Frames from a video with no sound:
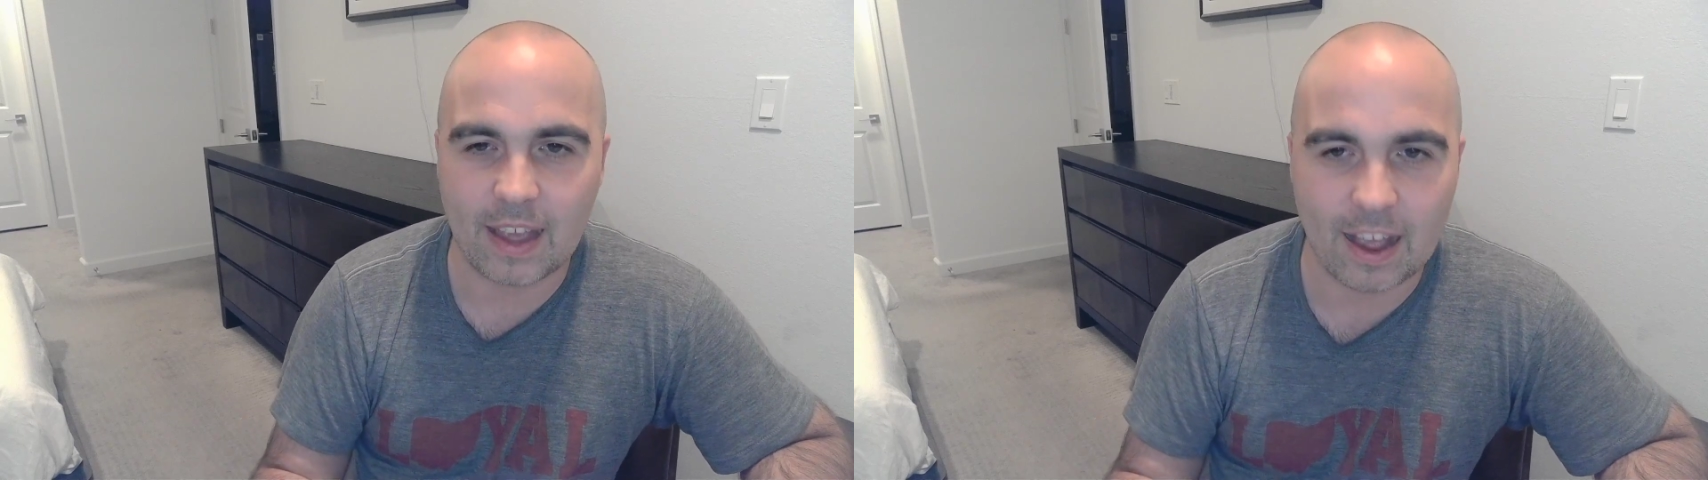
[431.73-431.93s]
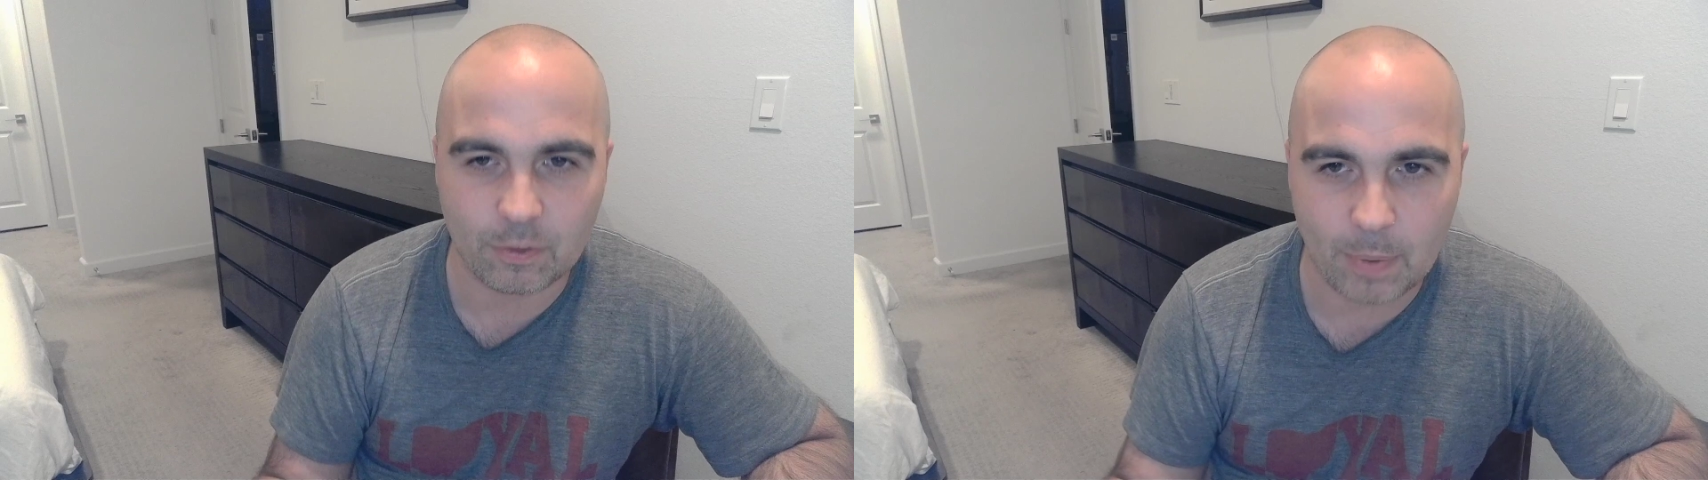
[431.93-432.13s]

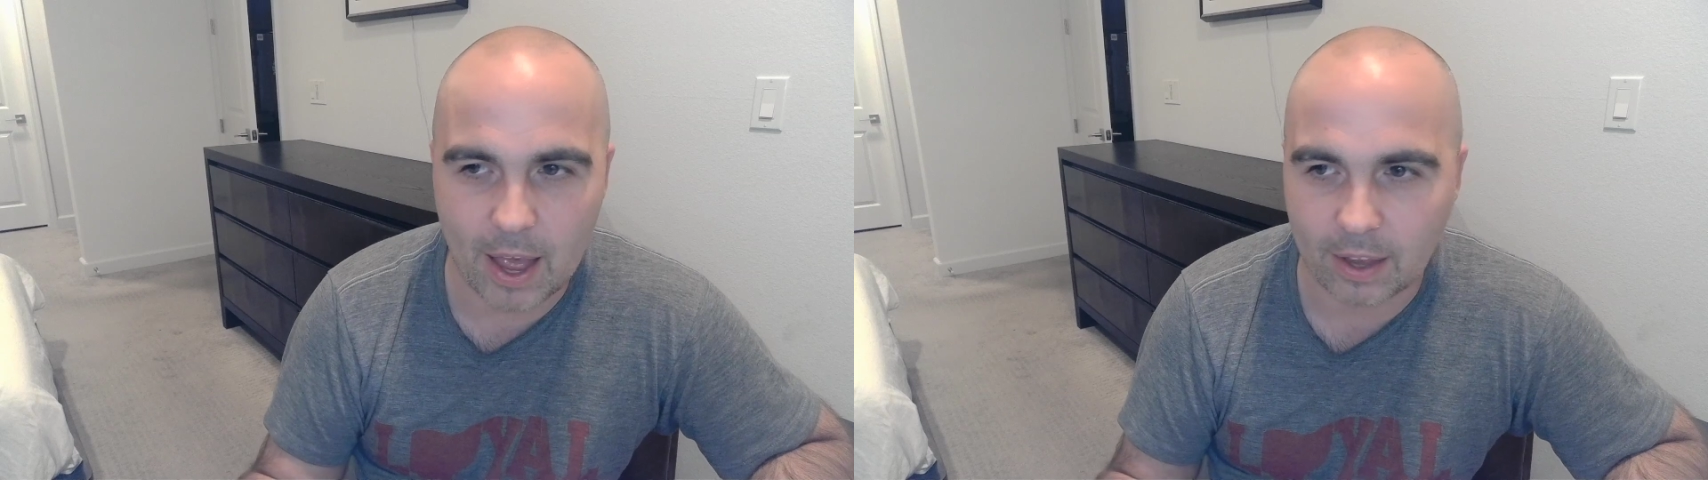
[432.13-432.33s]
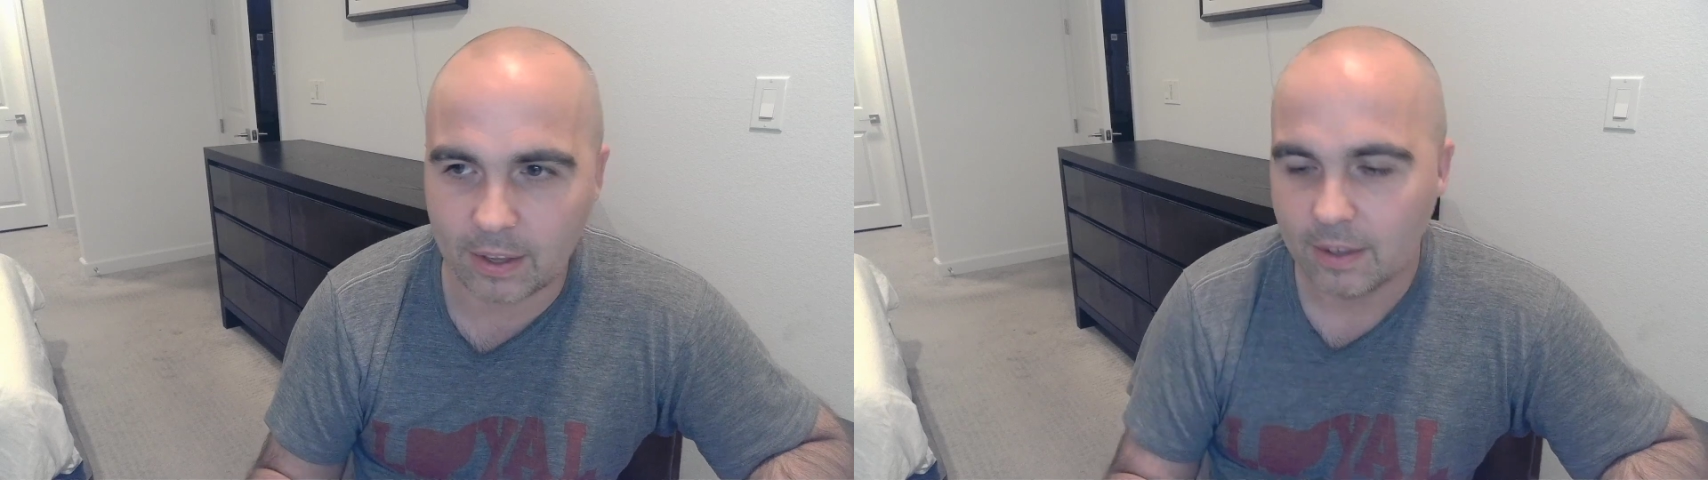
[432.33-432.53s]
cash
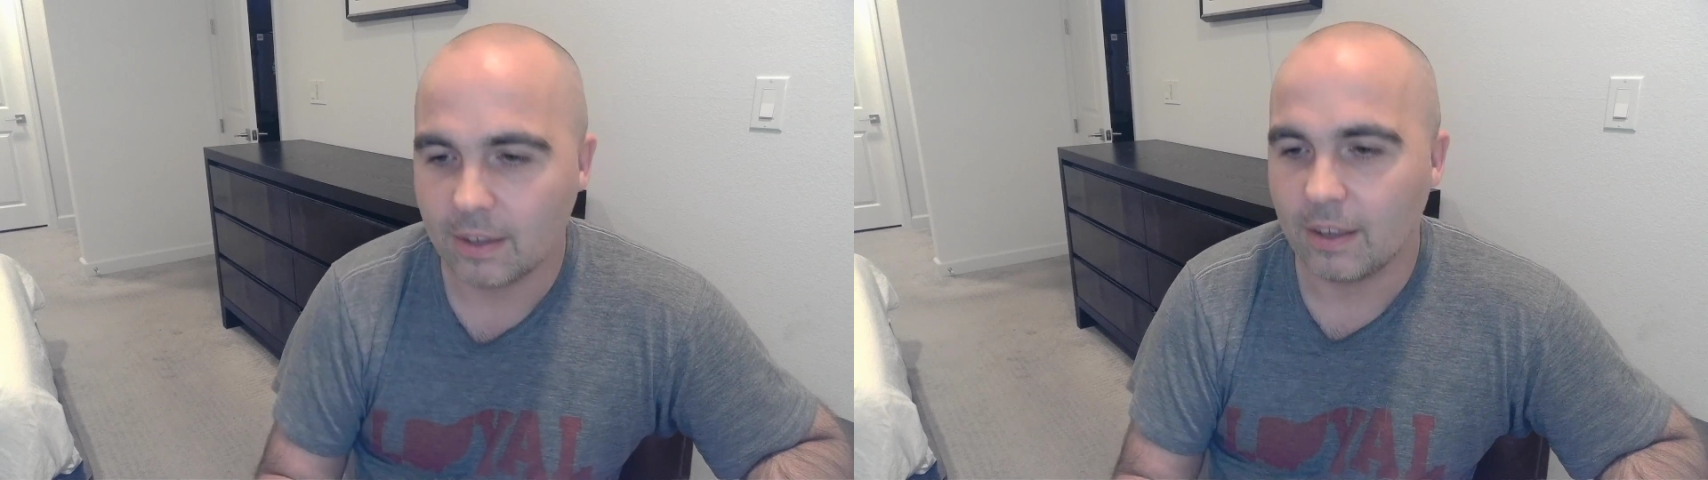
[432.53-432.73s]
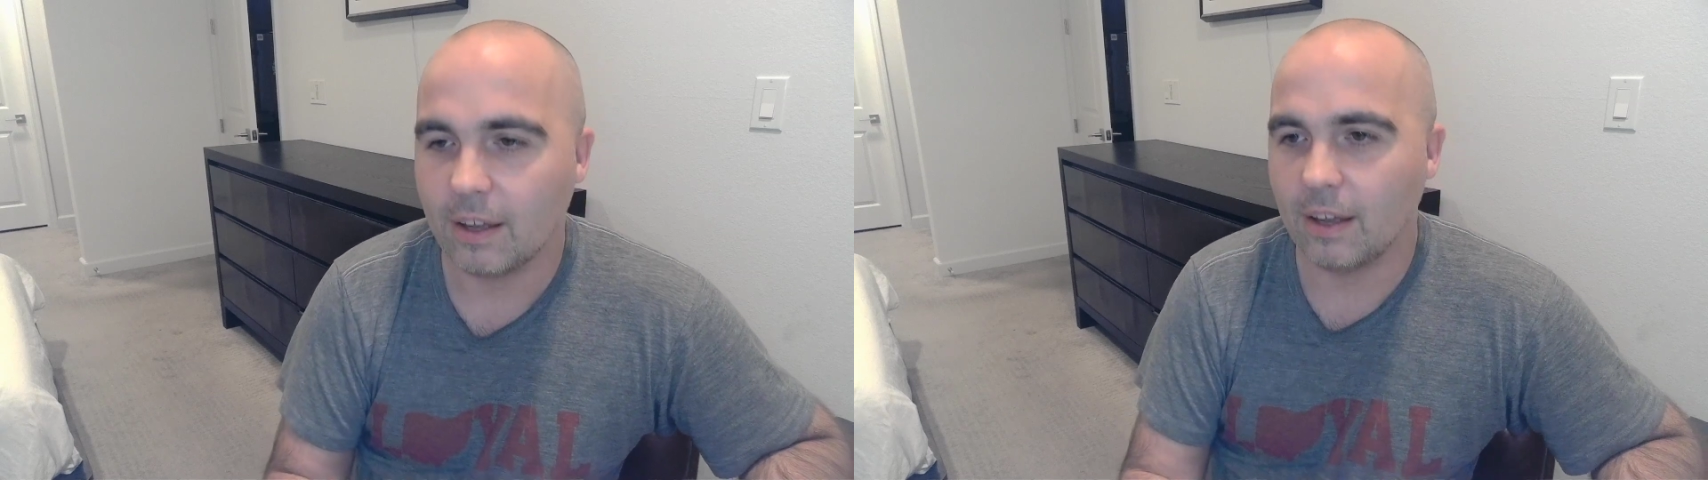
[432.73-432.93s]
back
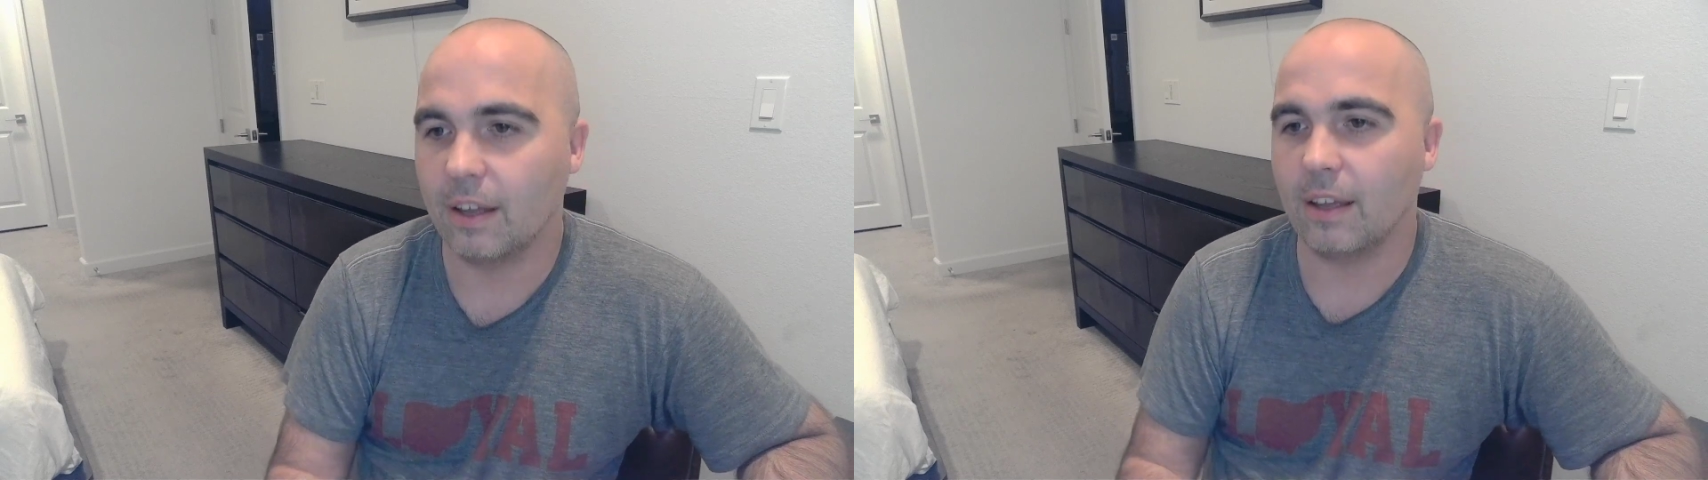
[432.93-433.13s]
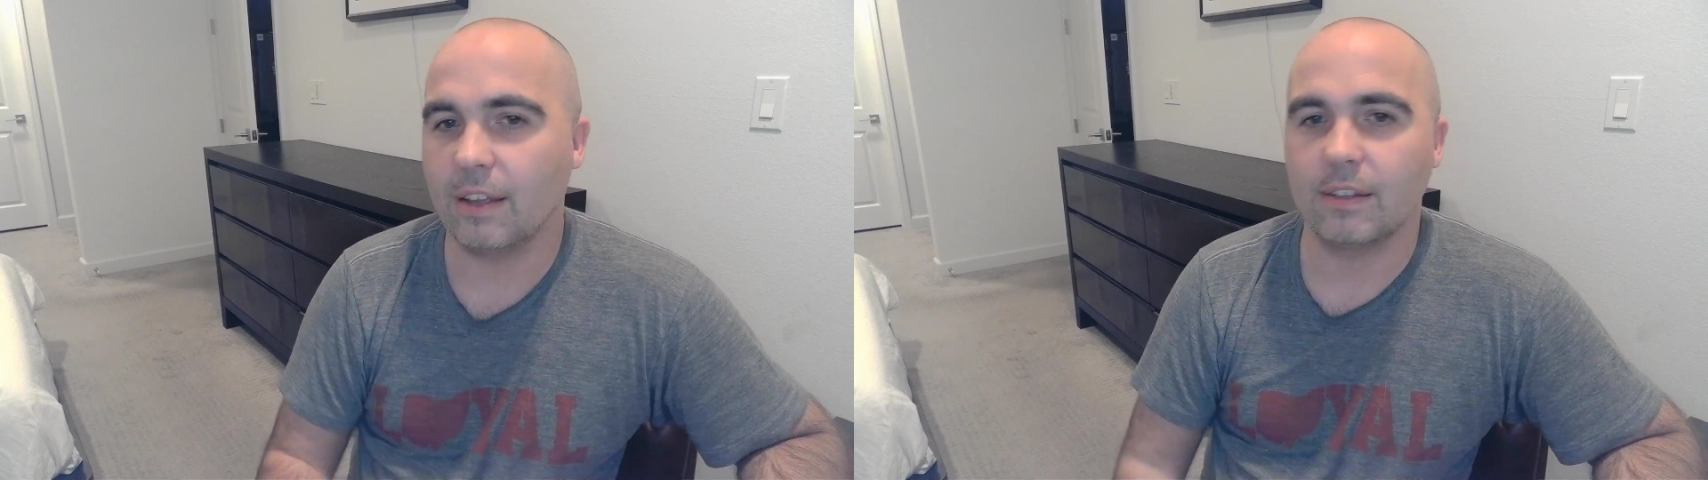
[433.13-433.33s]
uh,